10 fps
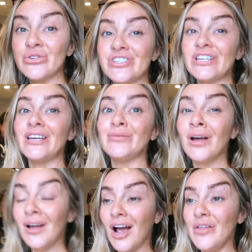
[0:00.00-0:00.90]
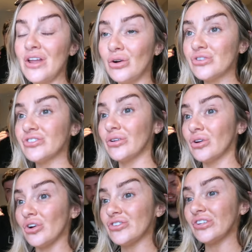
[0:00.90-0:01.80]
cheap. And they looked so
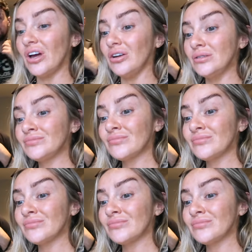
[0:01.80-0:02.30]
good. So